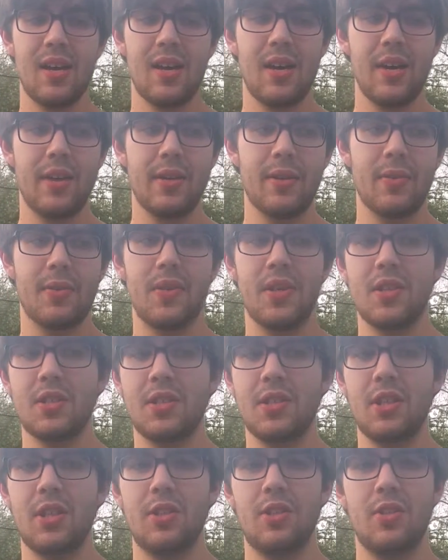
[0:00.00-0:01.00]
I don't think
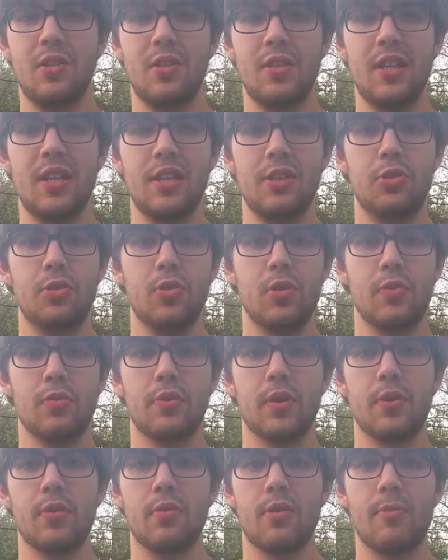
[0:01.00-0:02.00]
she needed to have
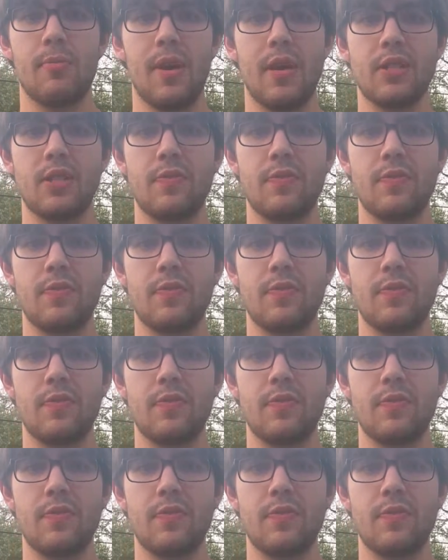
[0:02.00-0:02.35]
run through a maze